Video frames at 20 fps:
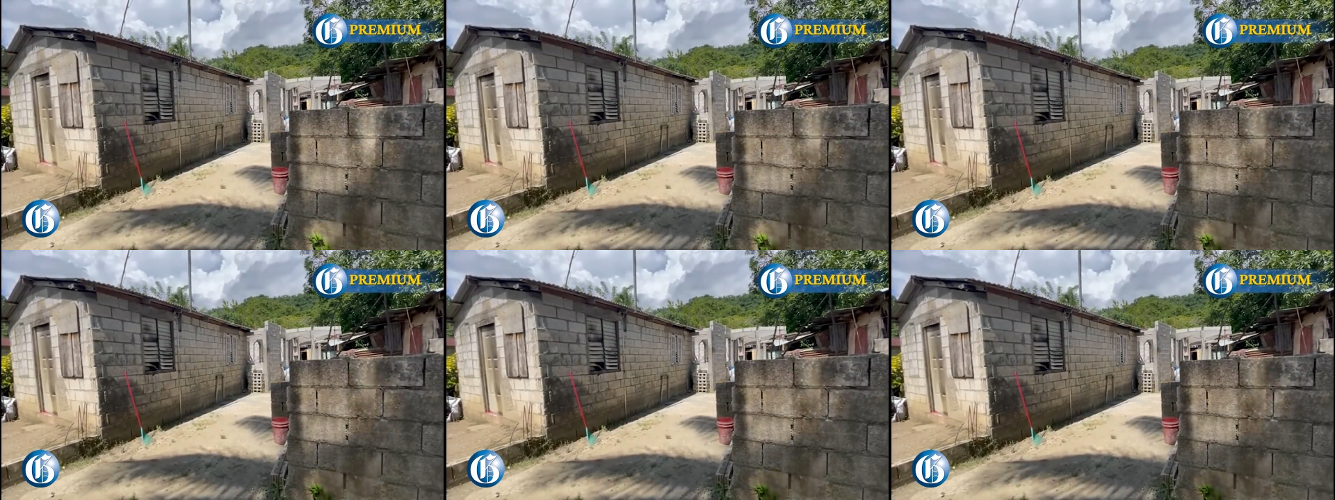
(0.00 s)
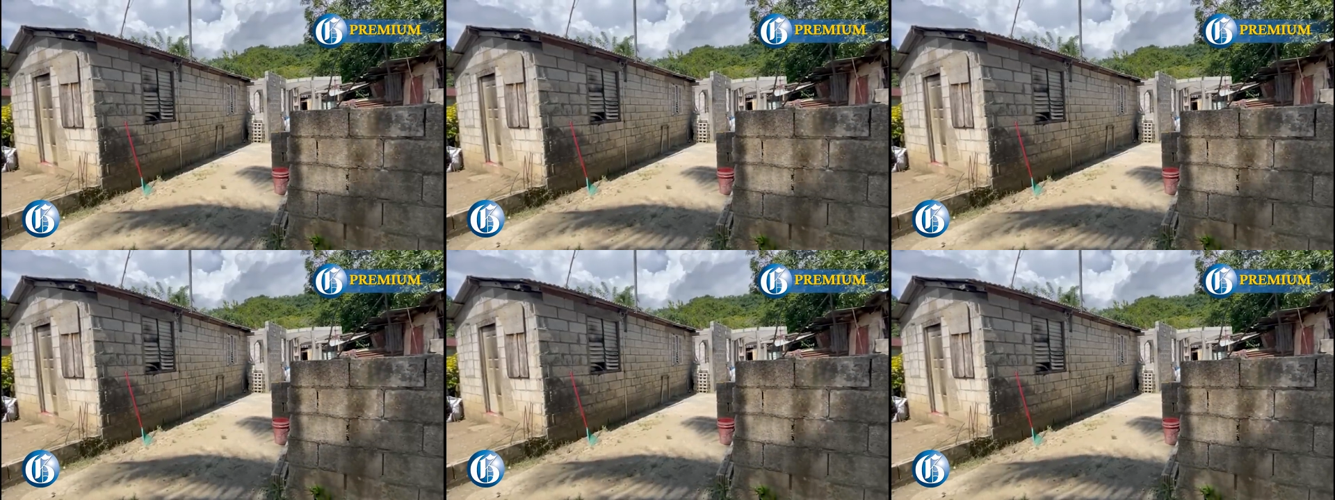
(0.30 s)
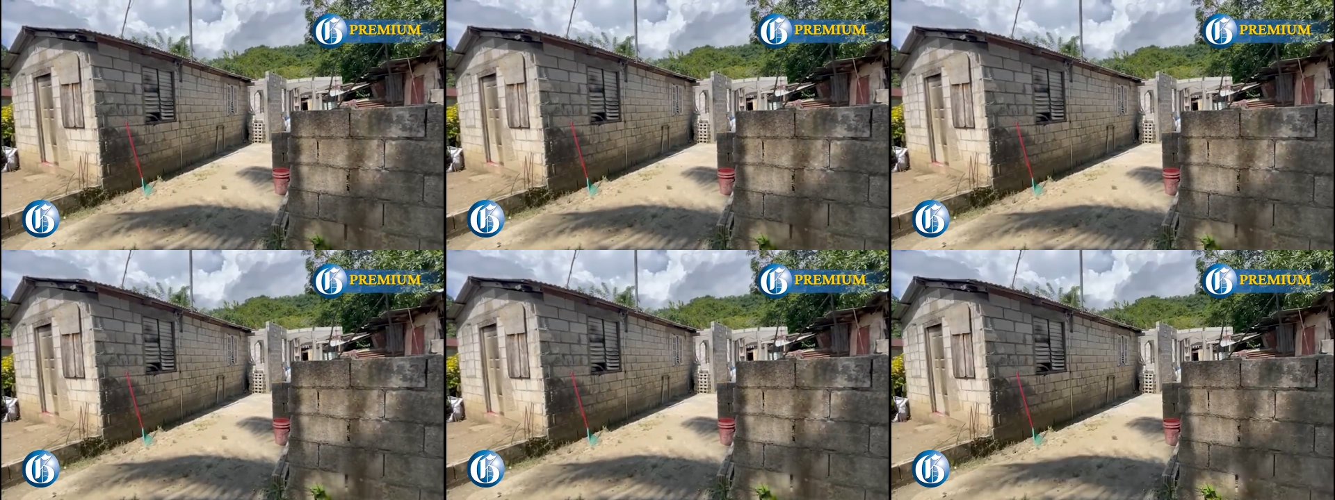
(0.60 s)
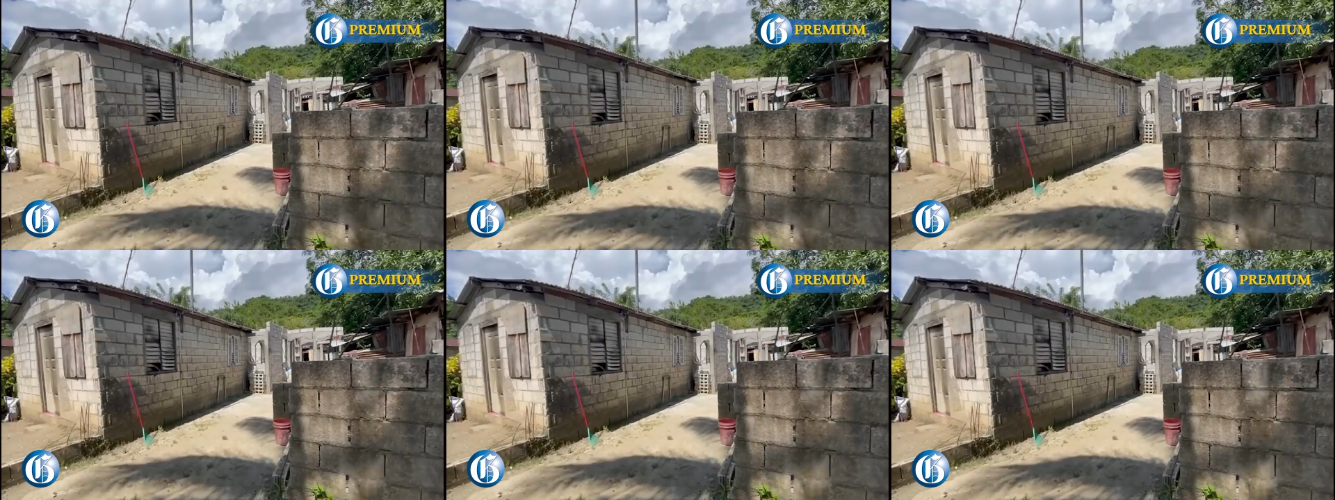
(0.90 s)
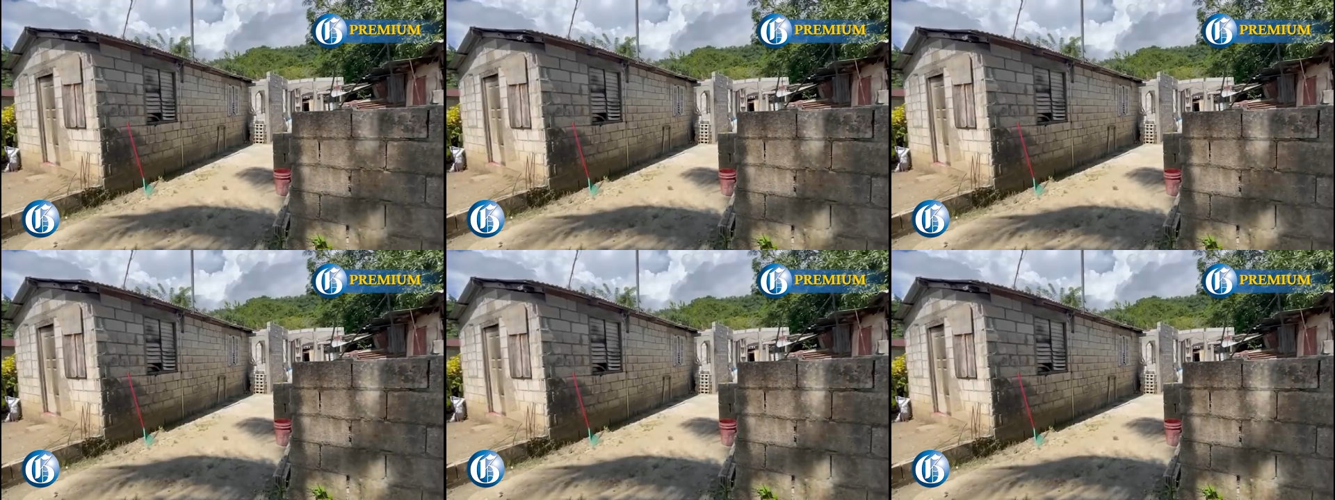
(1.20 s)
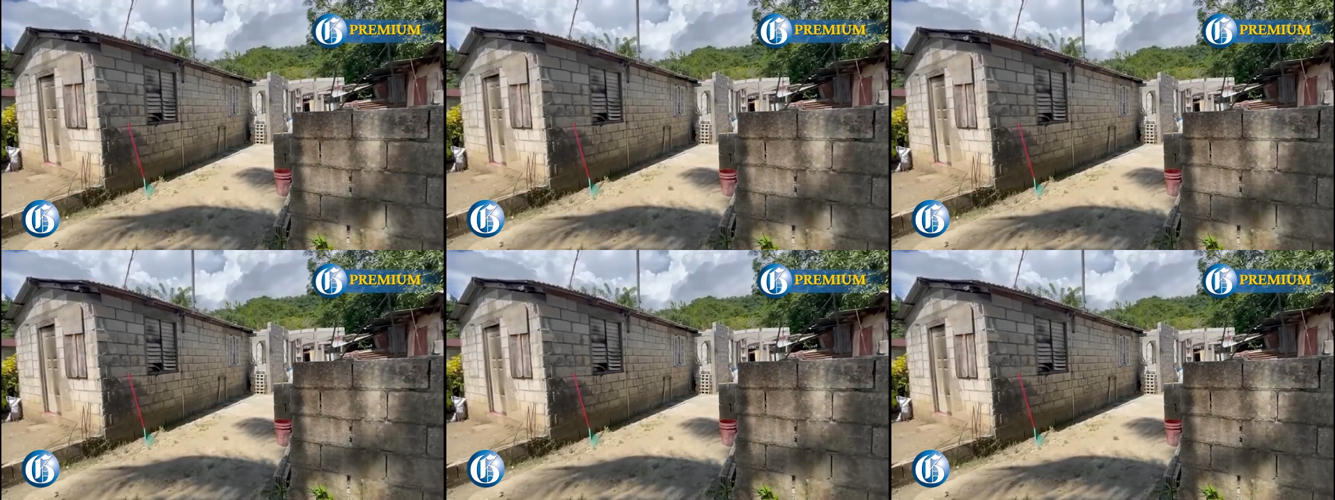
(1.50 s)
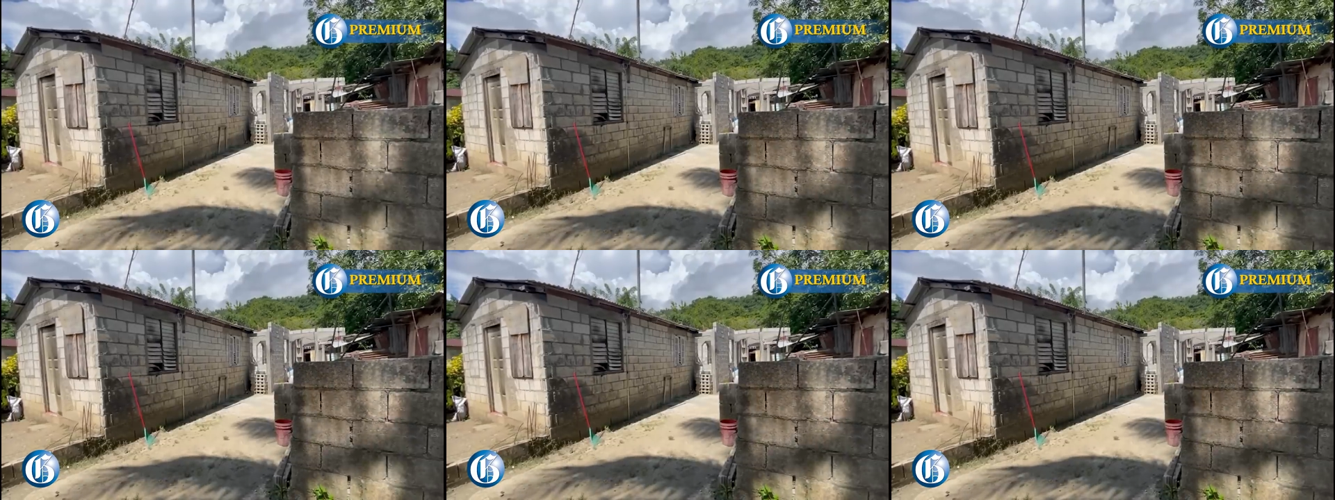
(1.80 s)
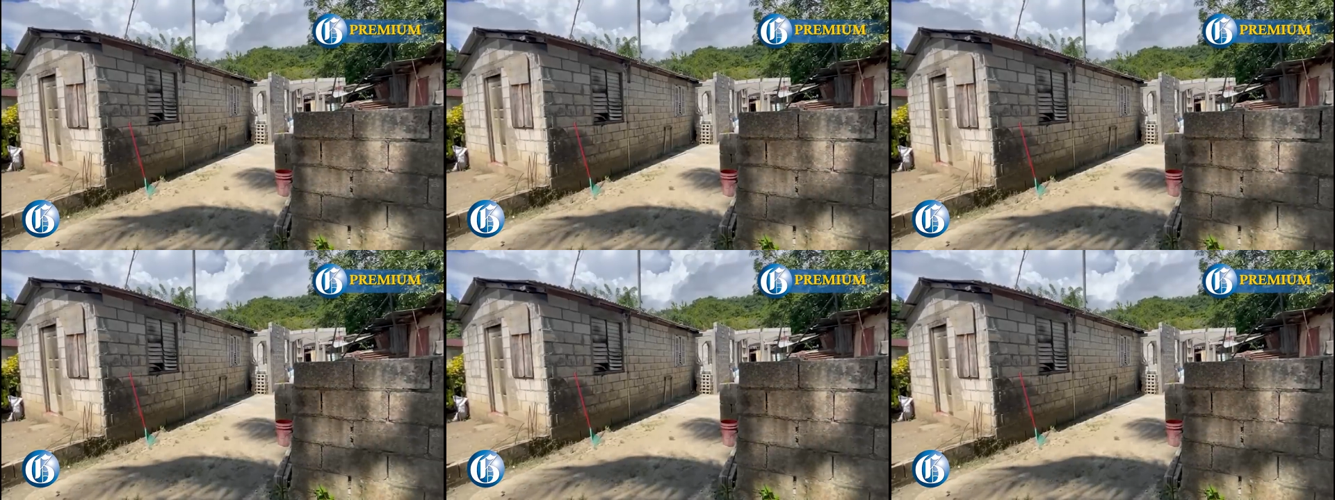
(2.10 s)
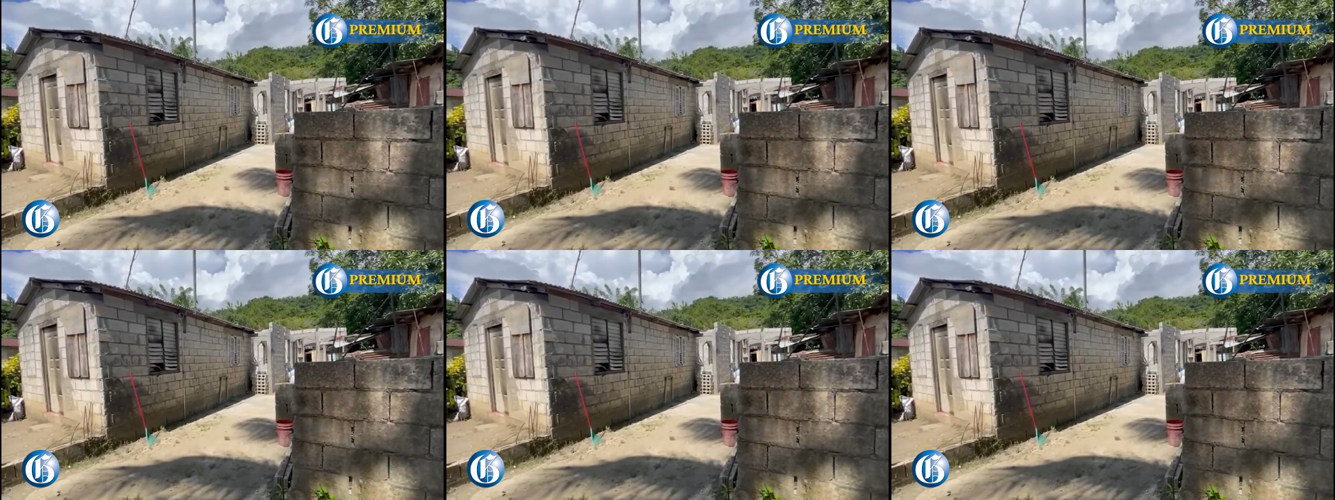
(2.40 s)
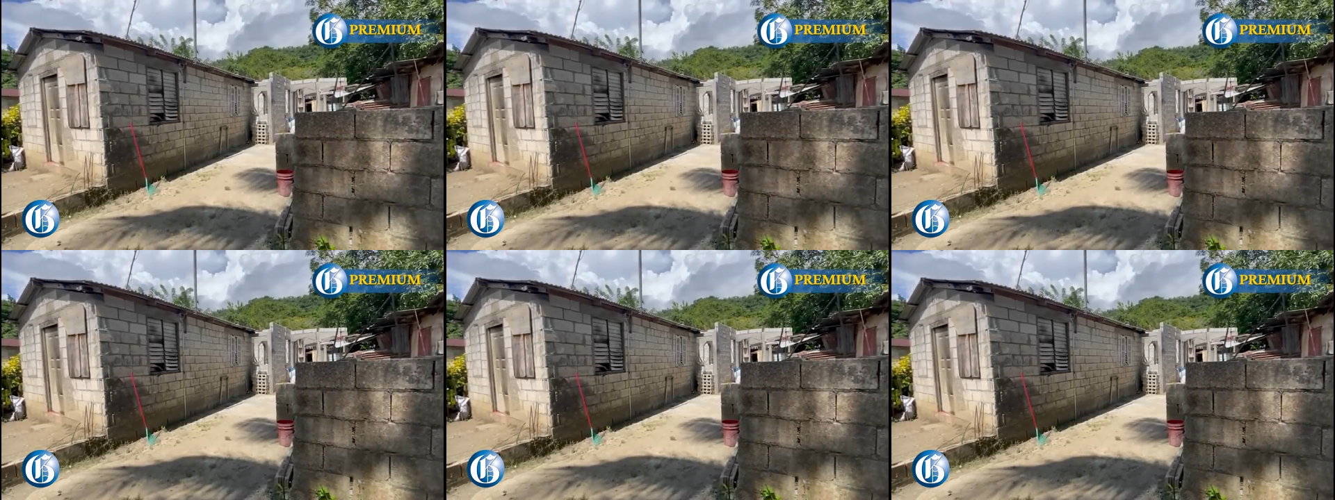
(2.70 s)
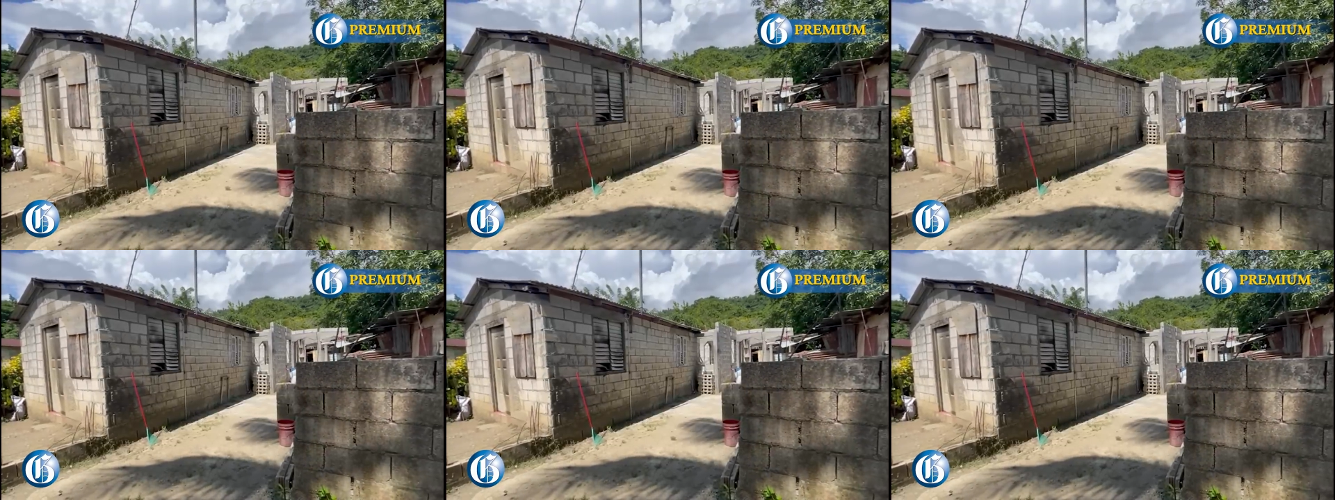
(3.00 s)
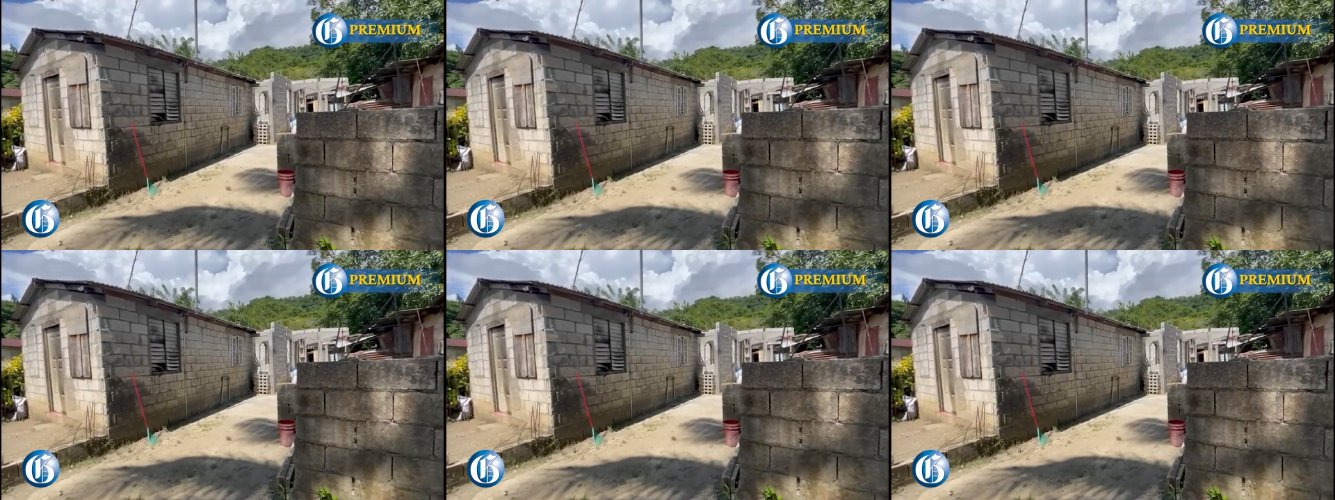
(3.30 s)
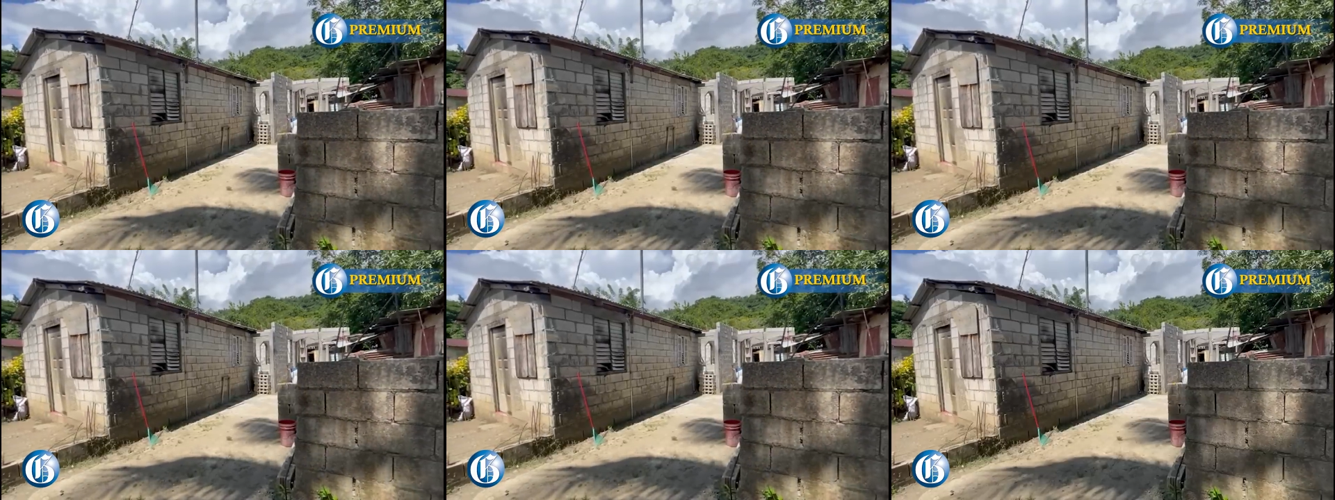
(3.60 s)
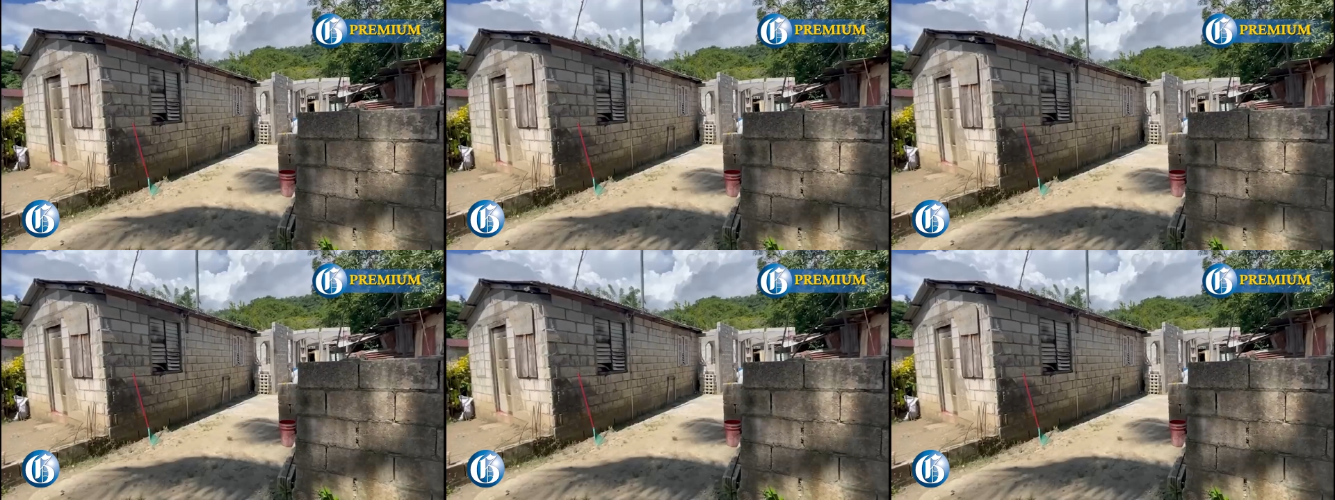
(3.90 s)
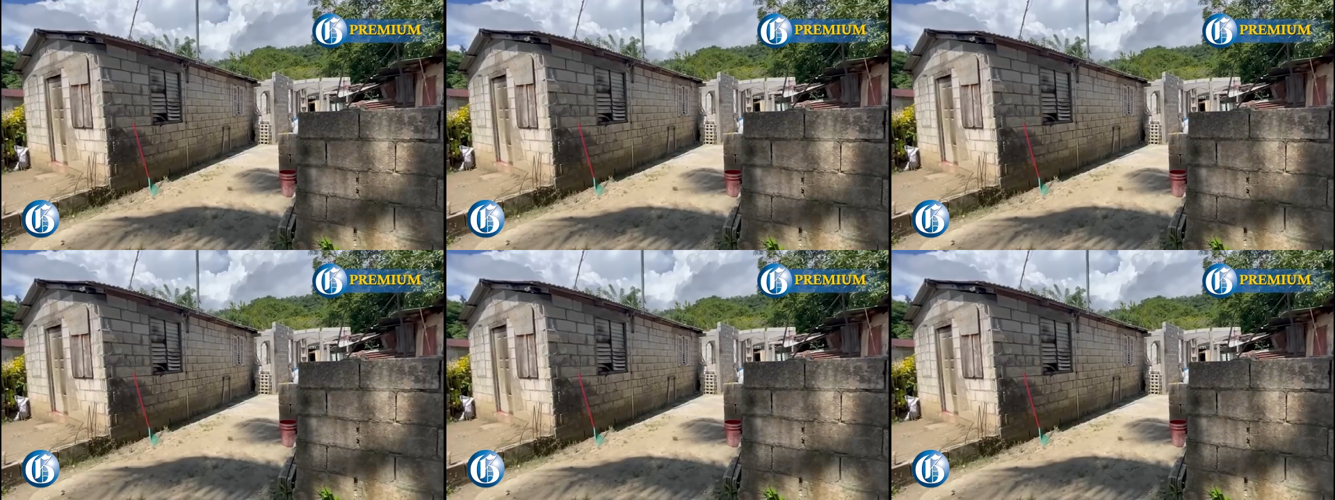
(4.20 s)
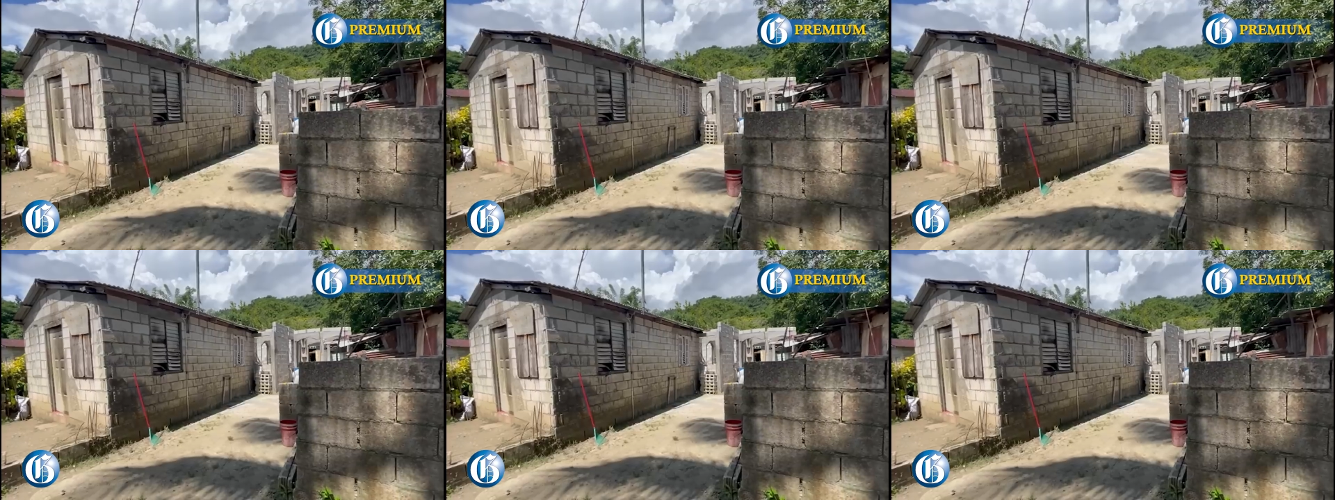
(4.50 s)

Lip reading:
Nobody's mouth can be seen.